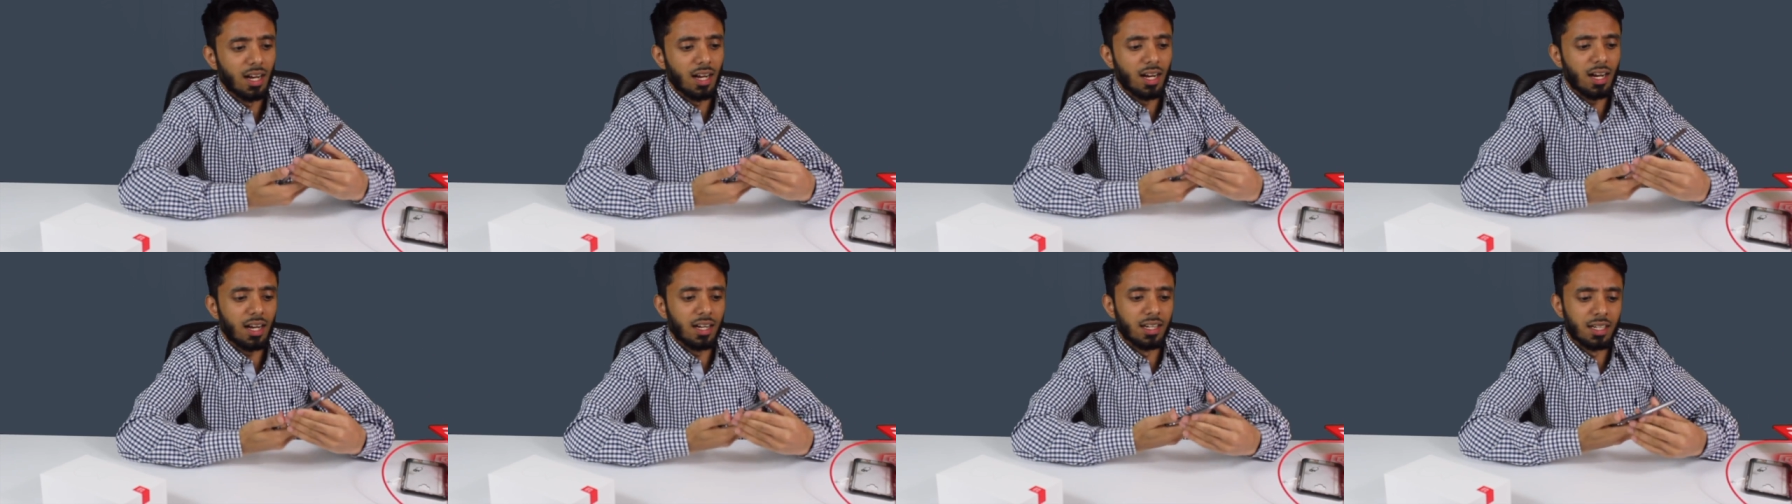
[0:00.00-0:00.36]

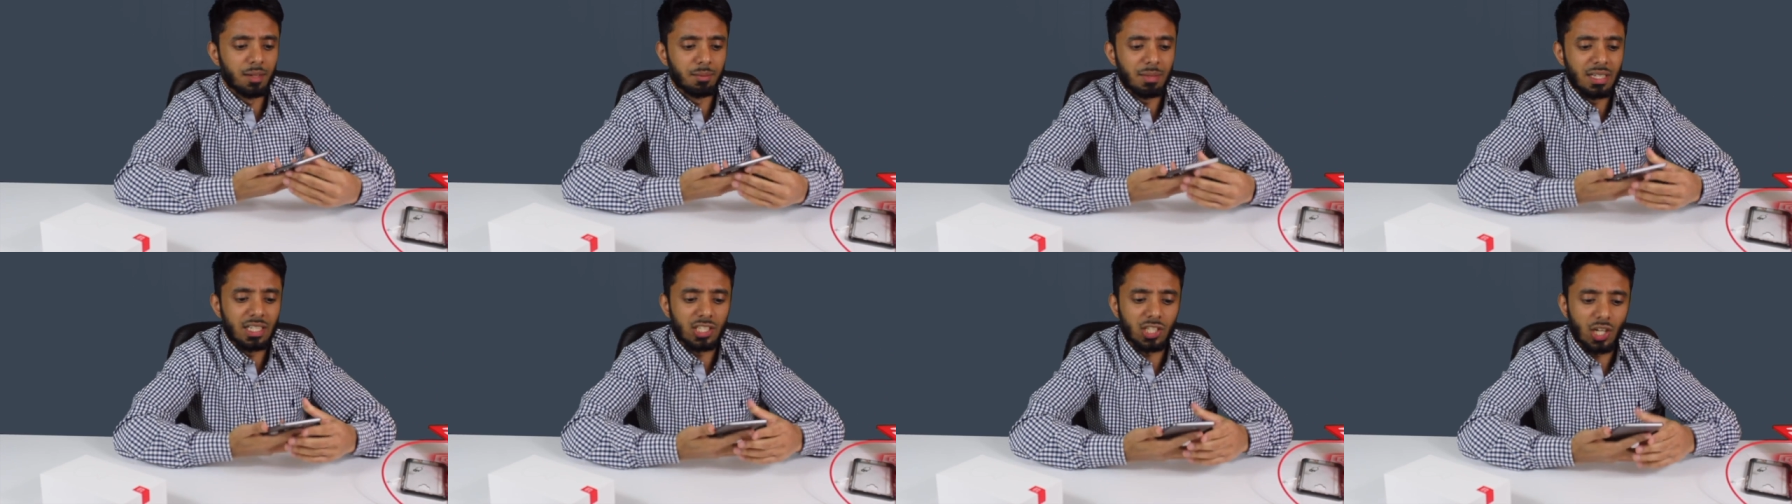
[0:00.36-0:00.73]

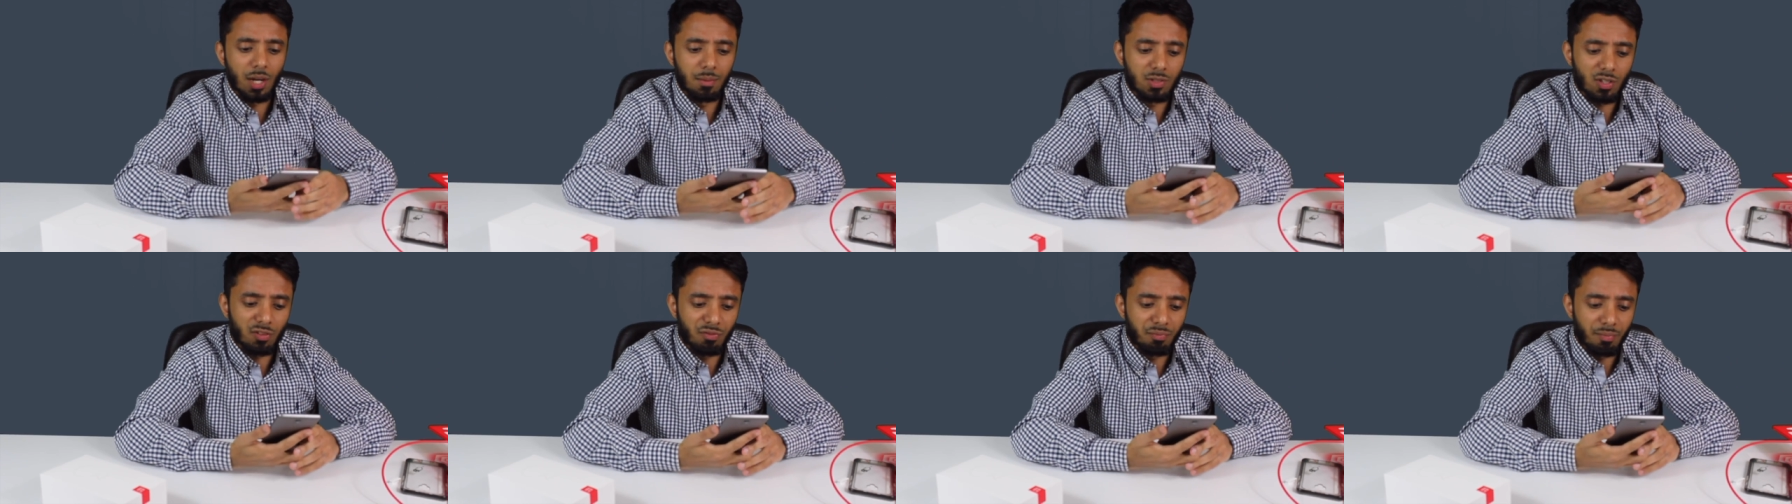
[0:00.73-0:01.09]
In
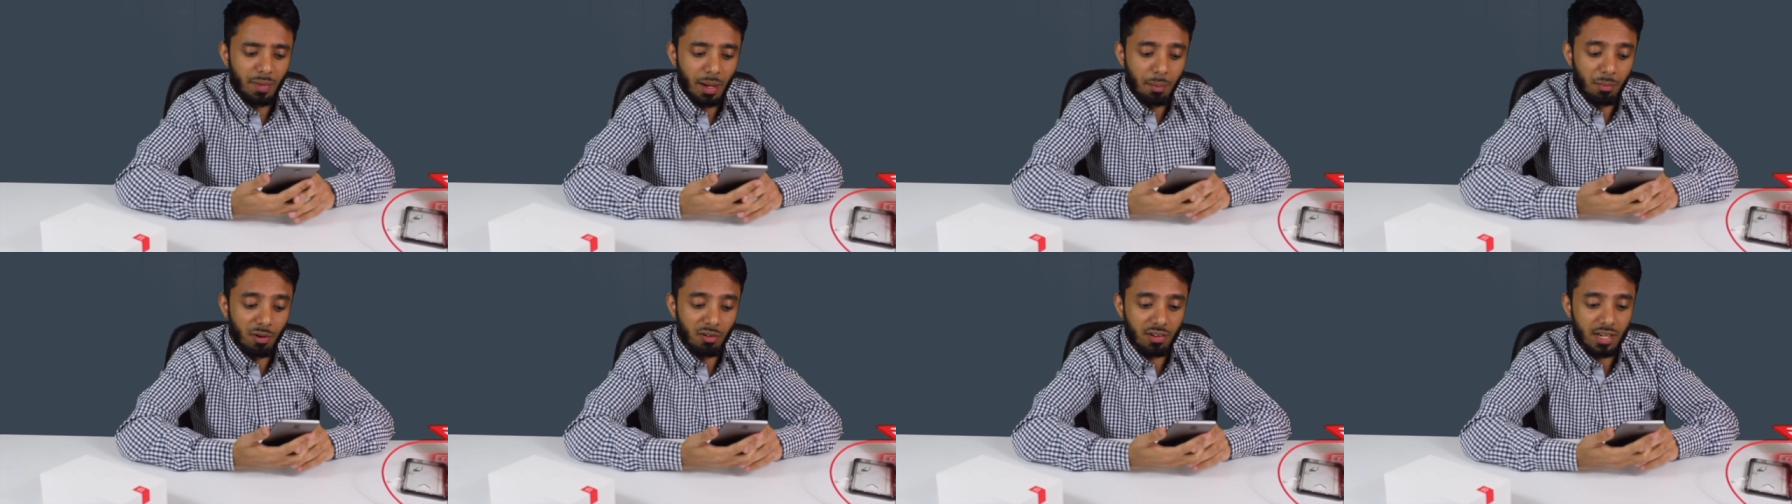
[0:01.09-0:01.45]
terms of
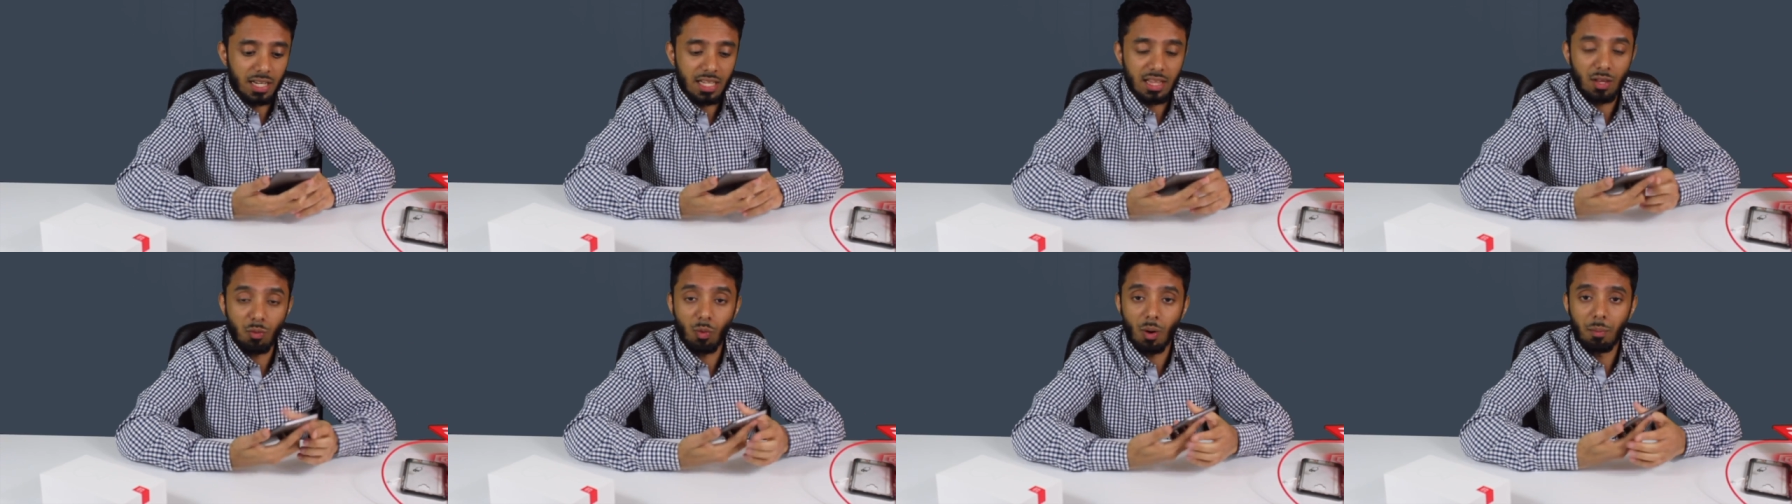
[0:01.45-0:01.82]

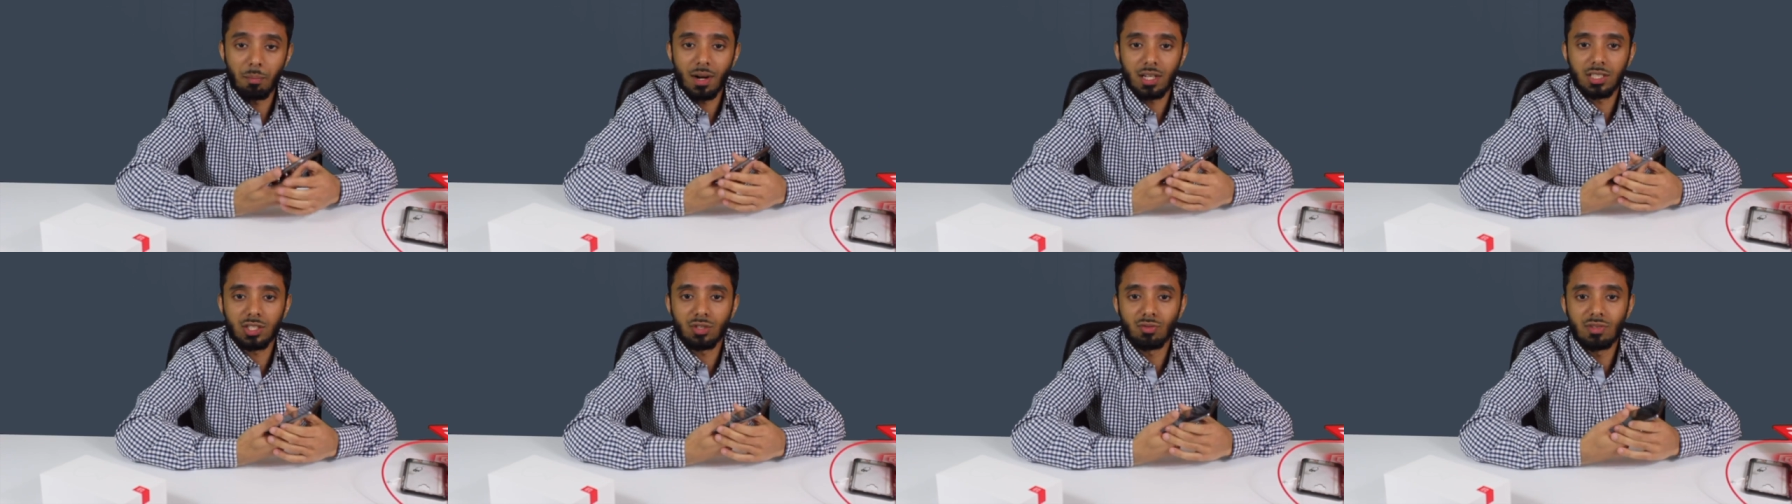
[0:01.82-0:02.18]
memory, the
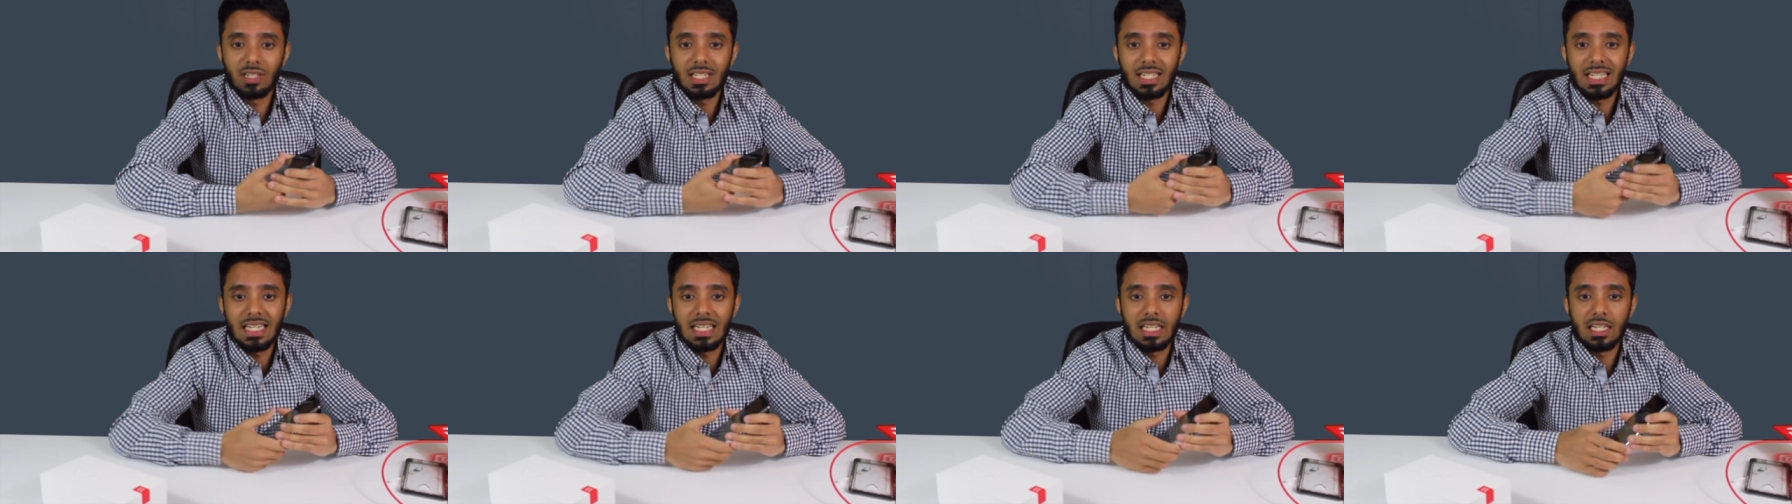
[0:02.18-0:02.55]
OnePlus
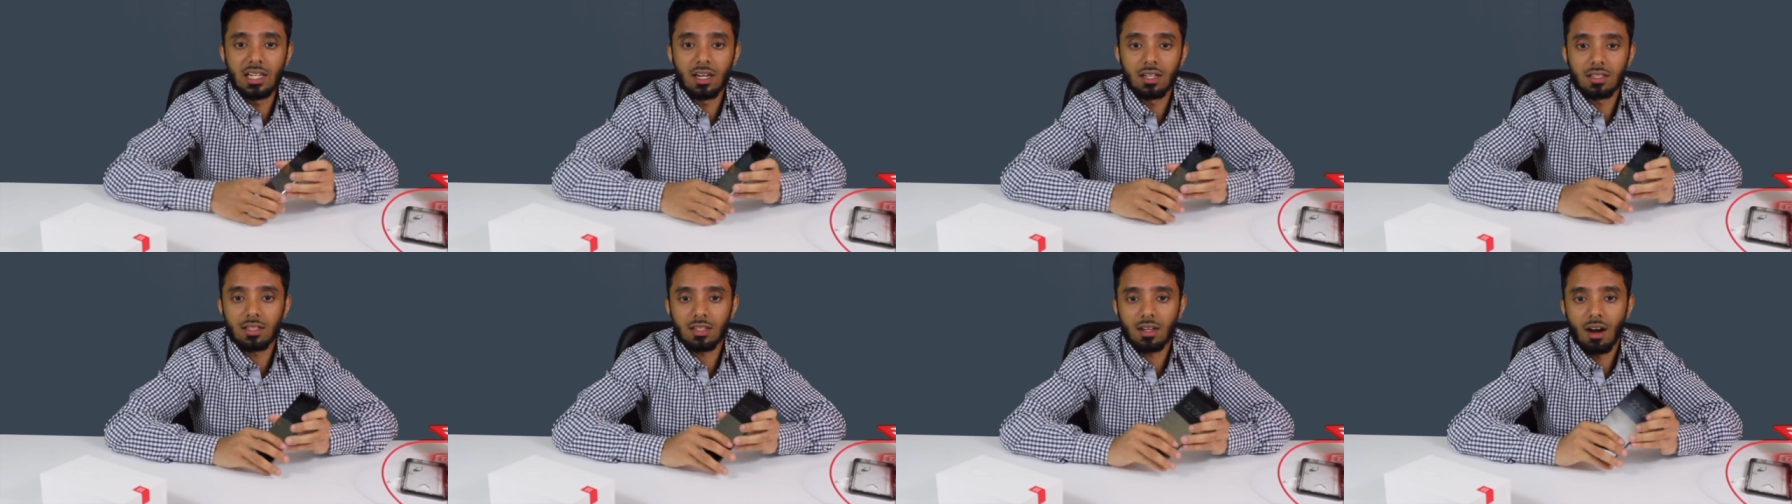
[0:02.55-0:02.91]
3T
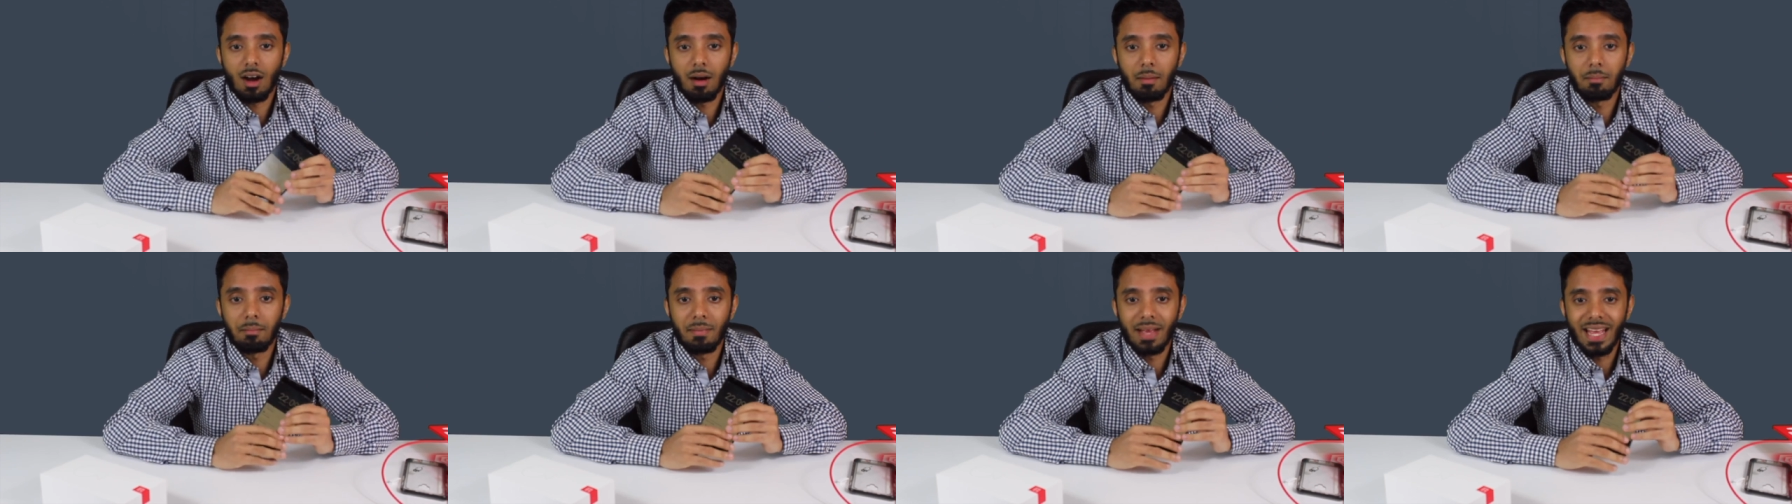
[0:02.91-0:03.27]
does
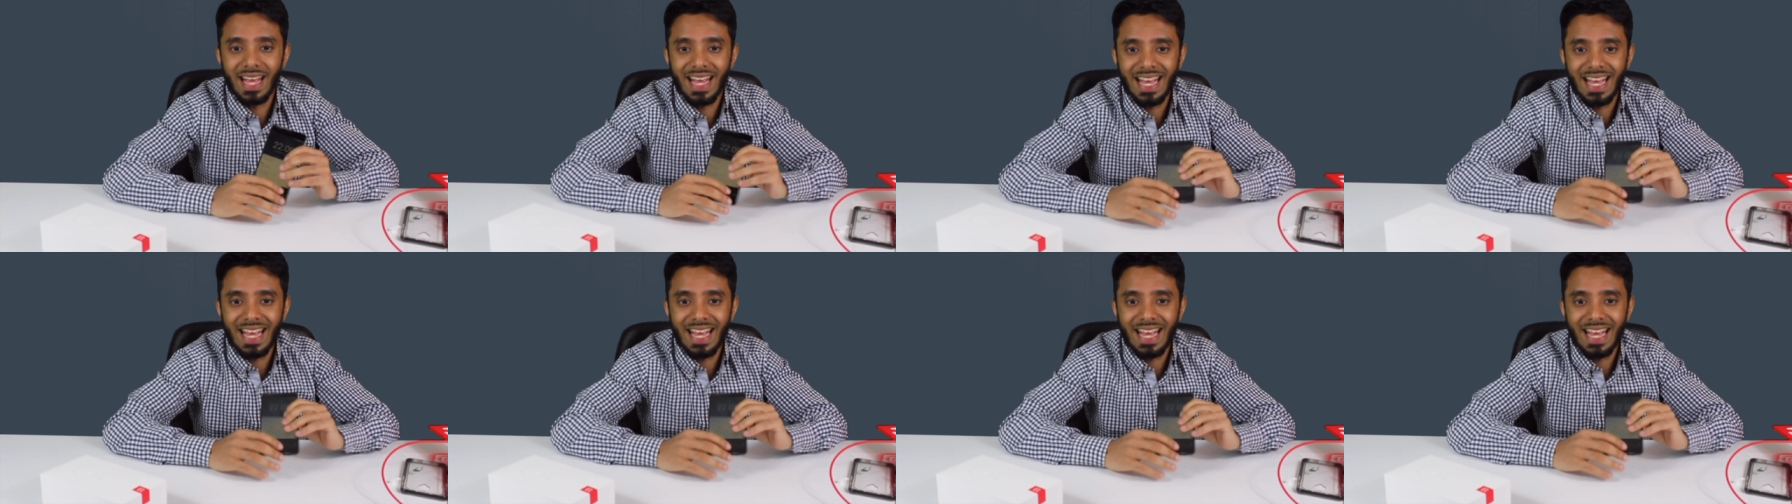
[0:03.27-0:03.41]
come